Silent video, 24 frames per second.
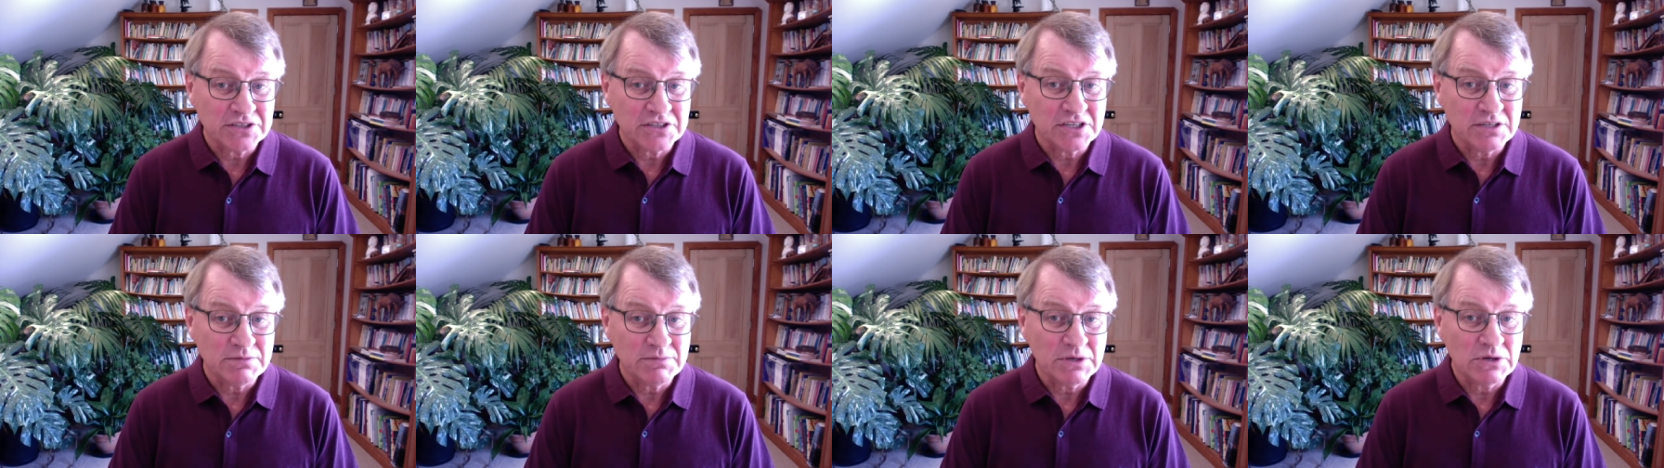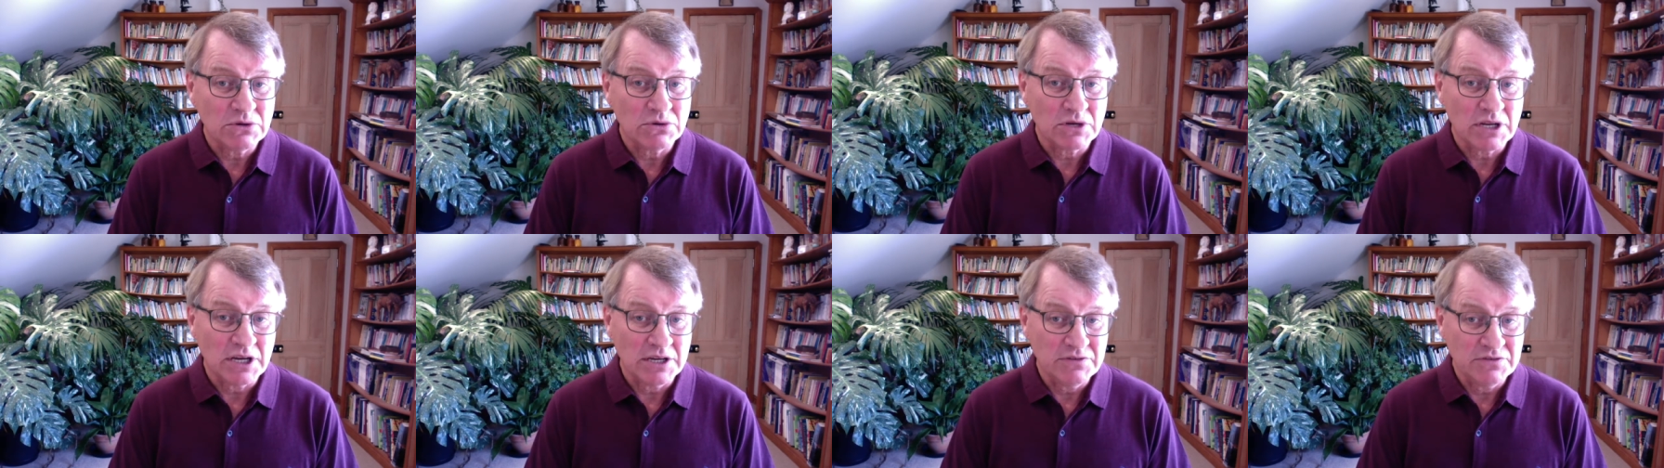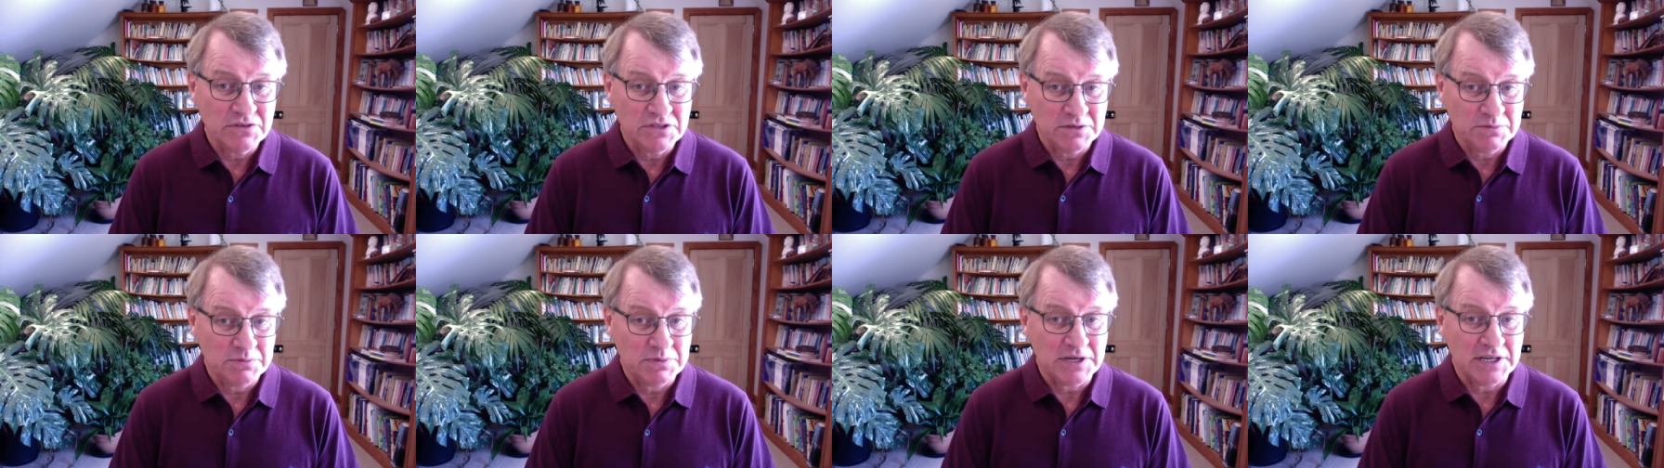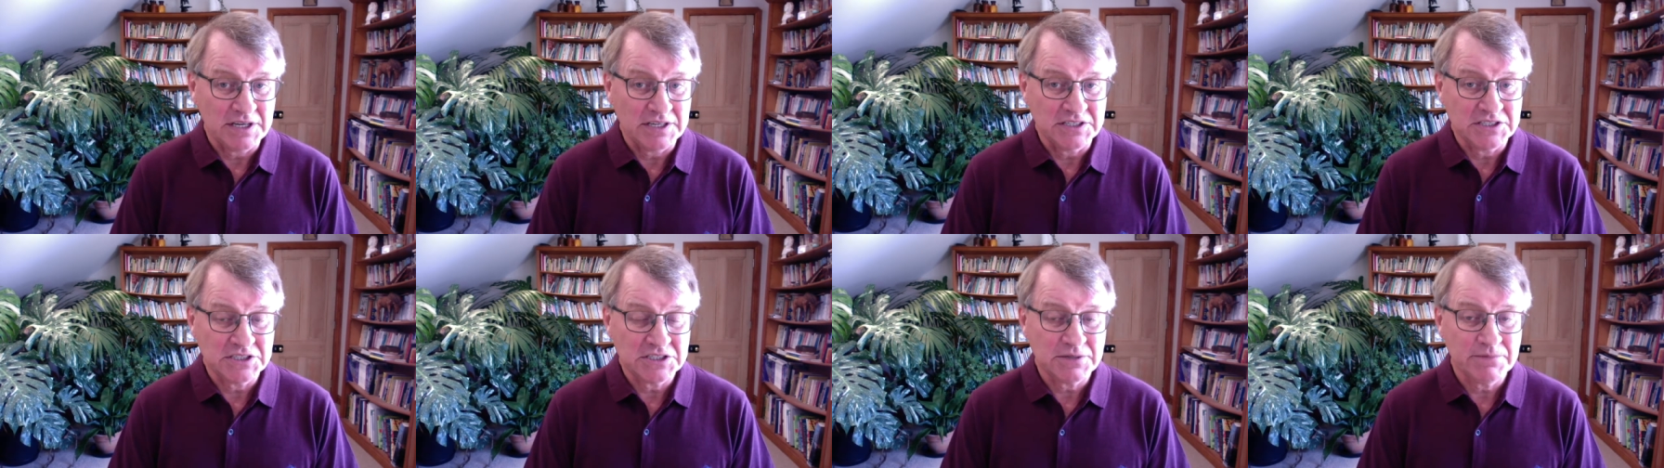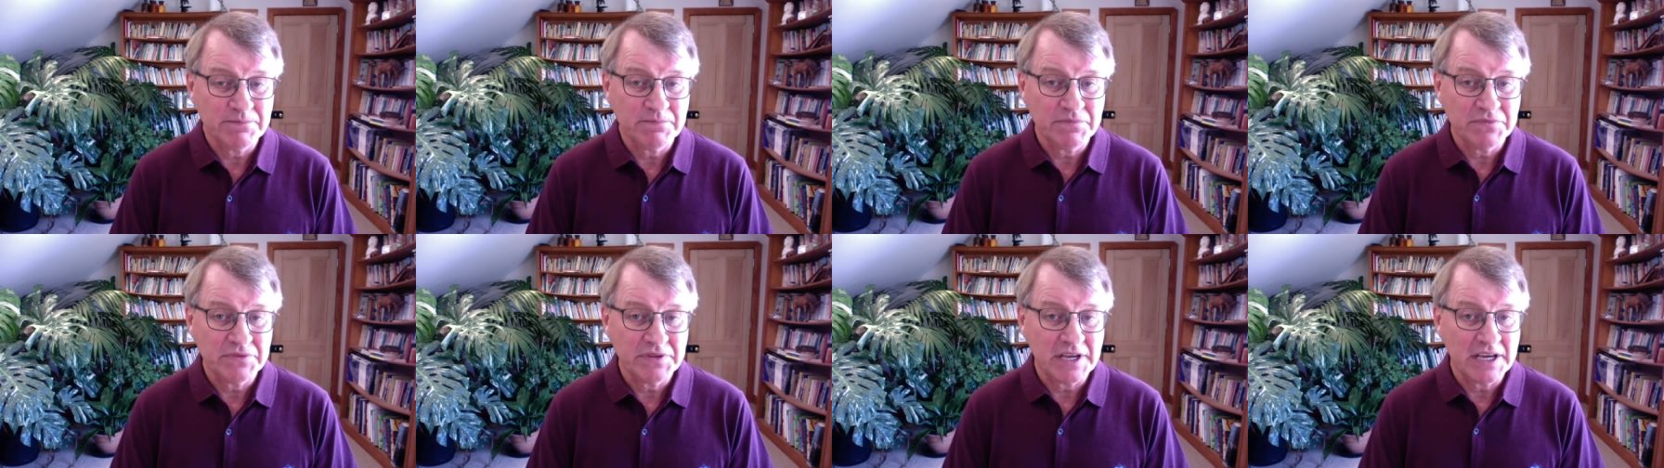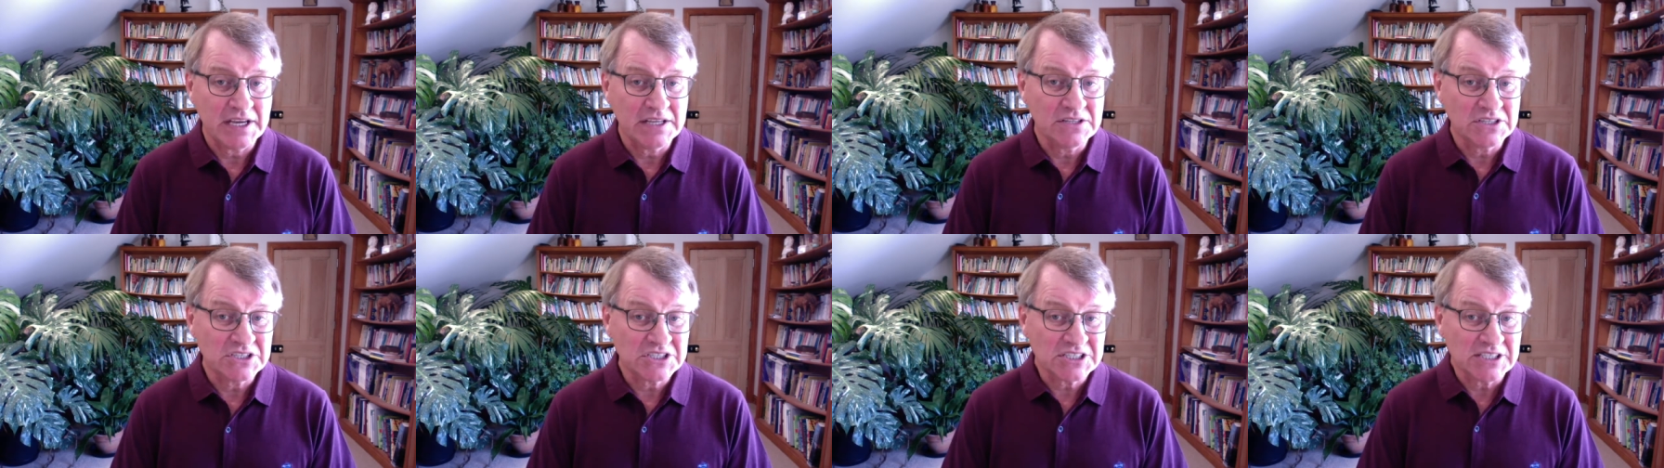can be all over the place
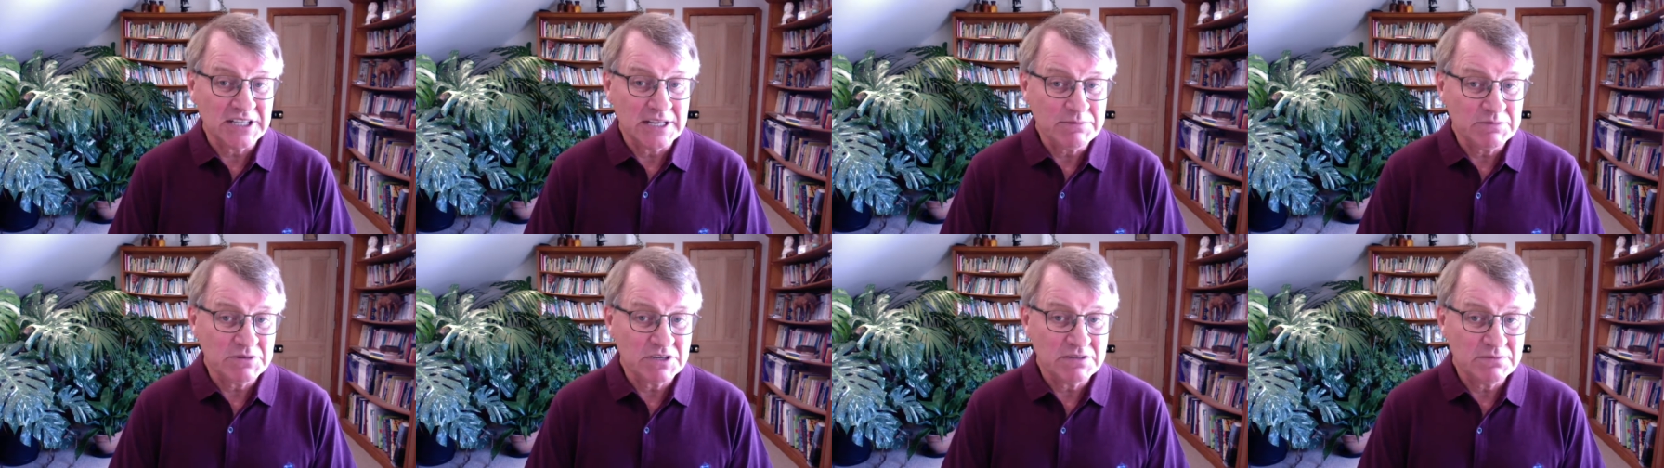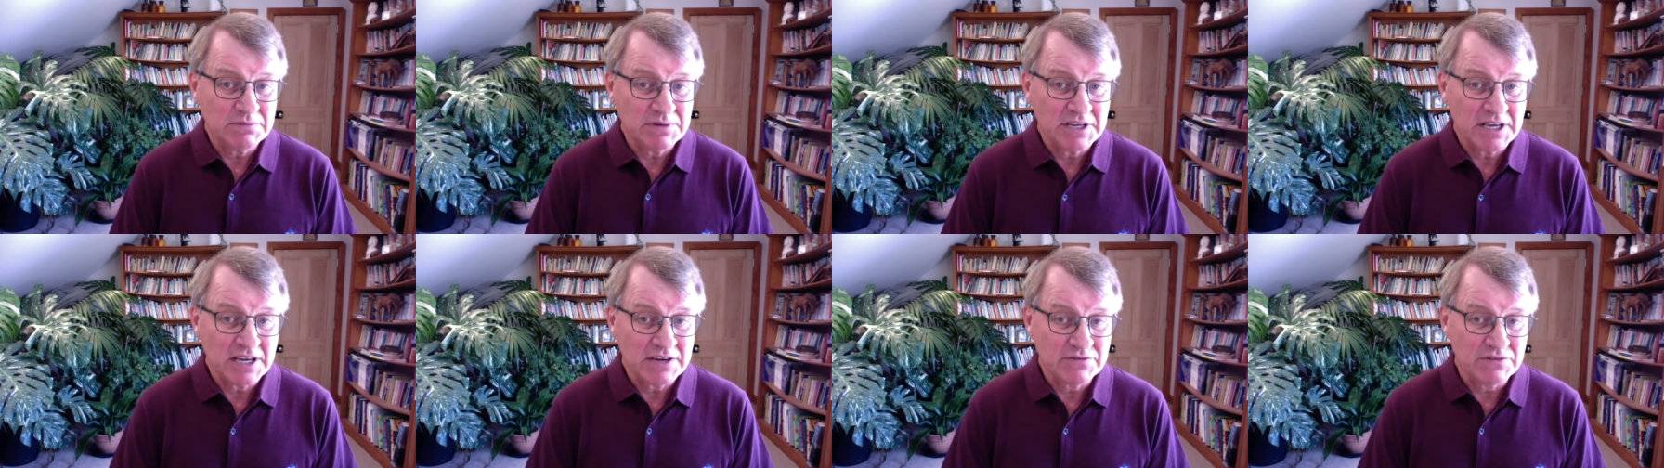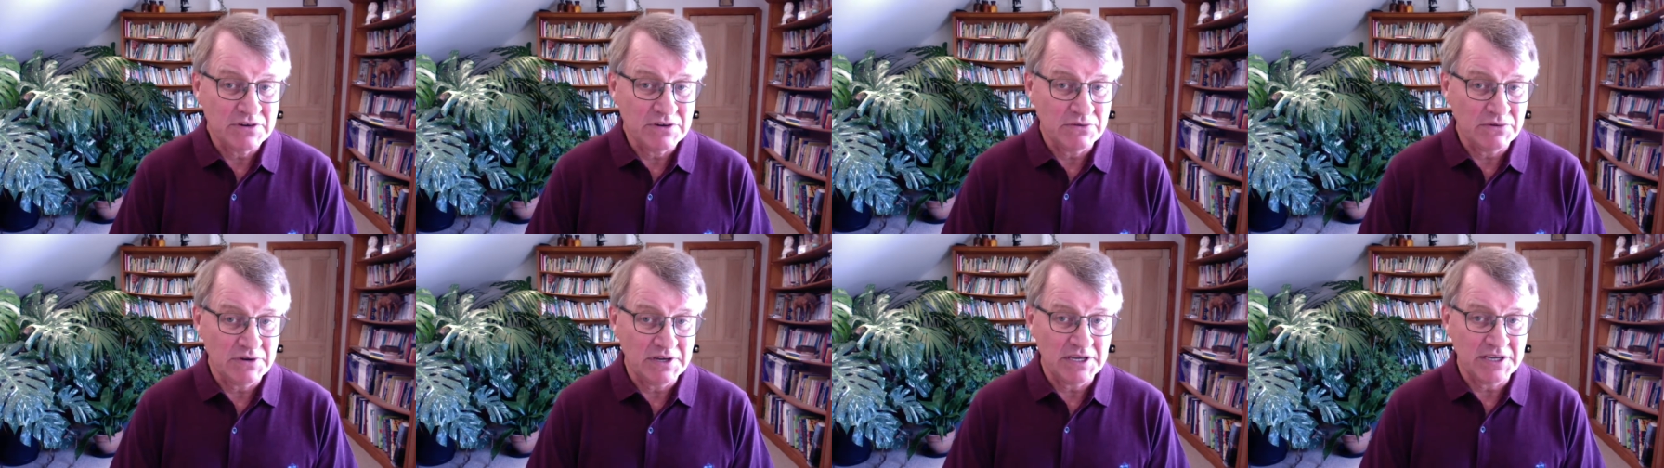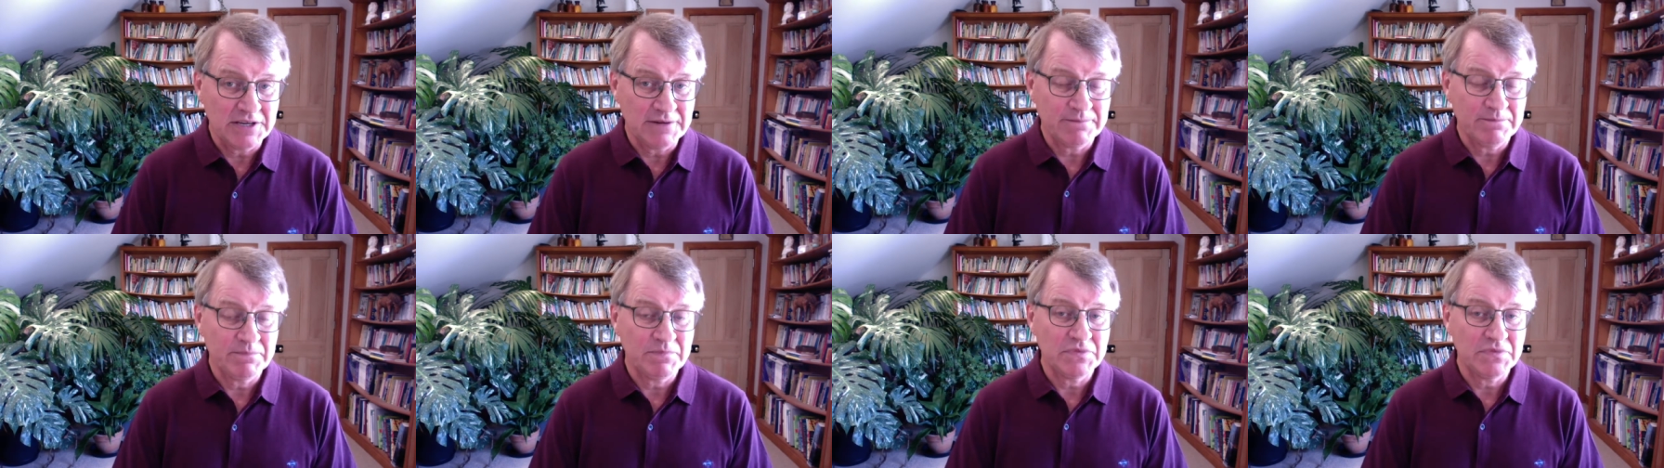and the sleep can be everywhere.